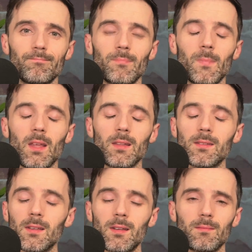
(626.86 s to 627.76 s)
And
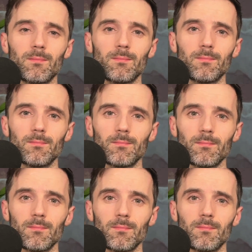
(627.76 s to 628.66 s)
that's it.
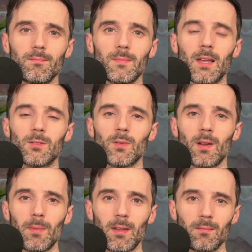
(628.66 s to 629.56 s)
That's what
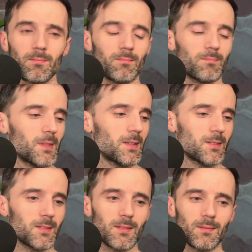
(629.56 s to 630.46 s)
I'm in.
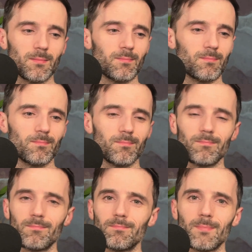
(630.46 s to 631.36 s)
That's
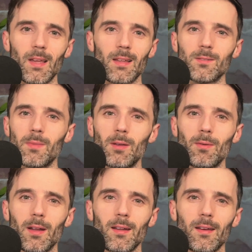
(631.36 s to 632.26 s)
me
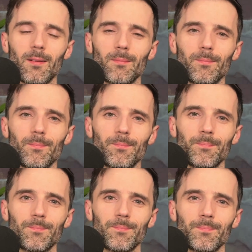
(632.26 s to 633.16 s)
right now.
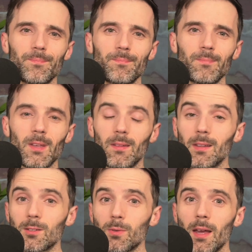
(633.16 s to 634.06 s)
And
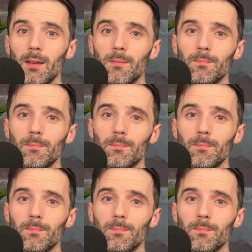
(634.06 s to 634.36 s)
that's okay.